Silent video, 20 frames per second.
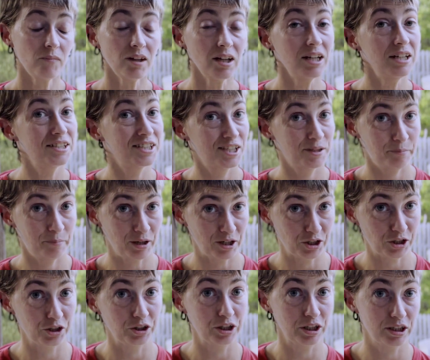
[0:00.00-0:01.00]

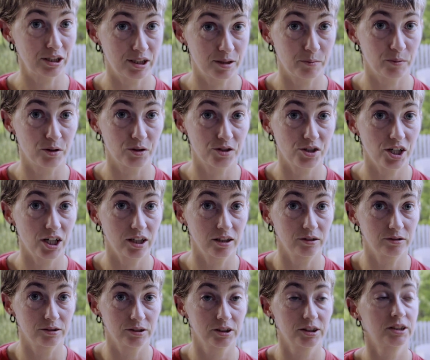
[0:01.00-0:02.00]
especially a small
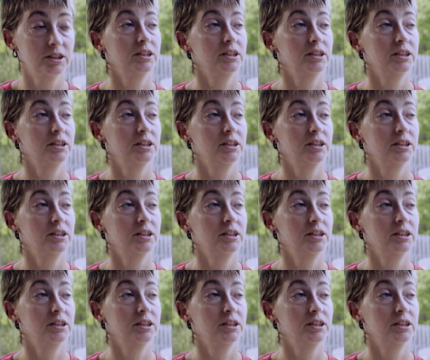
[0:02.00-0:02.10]
child.